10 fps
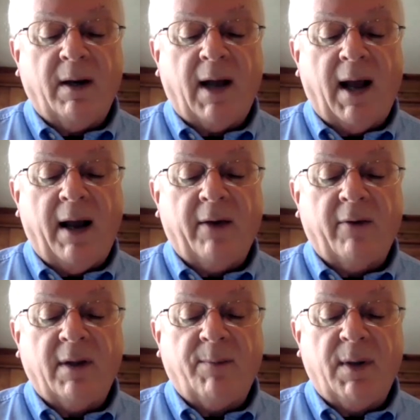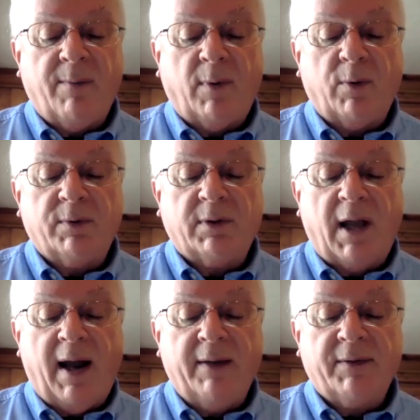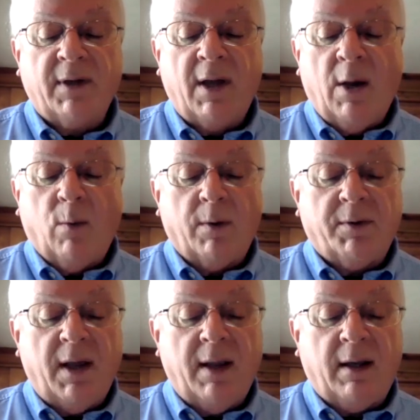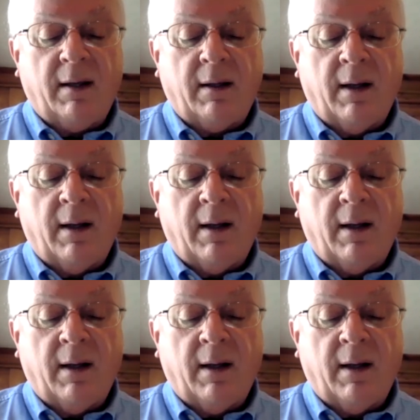and honoring the people whose lives were taken